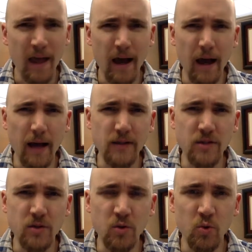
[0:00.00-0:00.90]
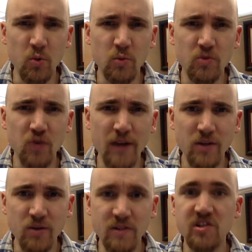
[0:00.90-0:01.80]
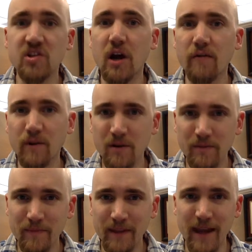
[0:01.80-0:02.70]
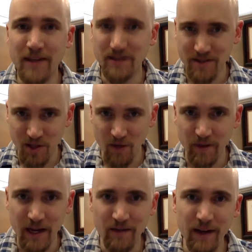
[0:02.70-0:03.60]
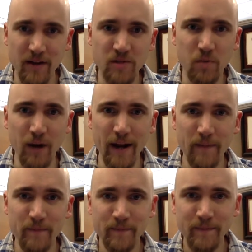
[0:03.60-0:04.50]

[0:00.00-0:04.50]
to try to discover the essence of the Navigators brand.